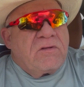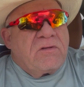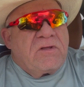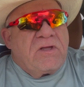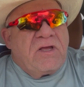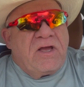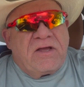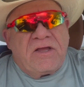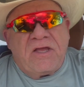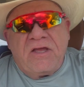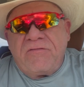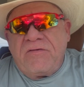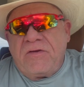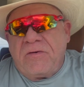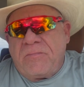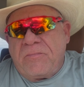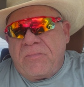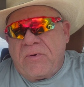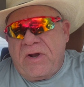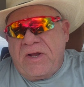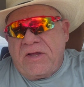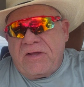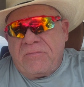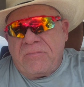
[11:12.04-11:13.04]
I'll give you a
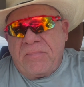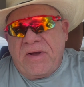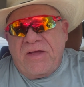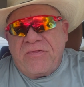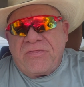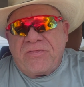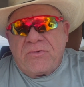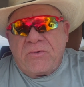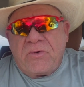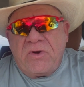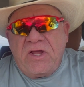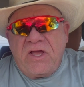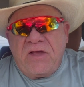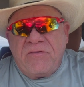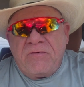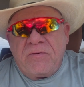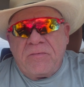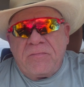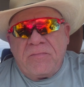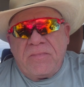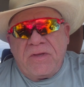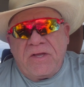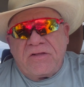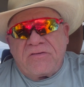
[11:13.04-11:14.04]
break. Buy three of
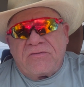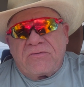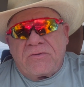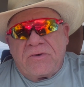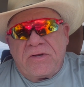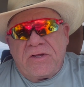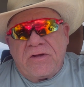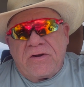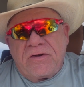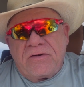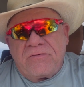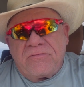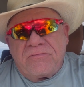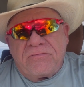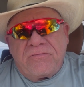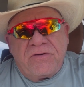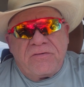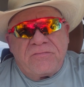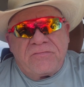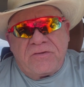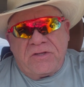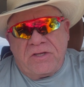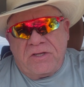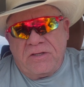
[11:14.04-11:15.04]
them, it's three hundred and
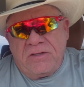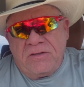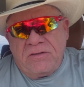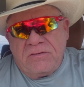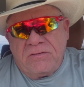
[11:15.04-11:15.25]
fifty.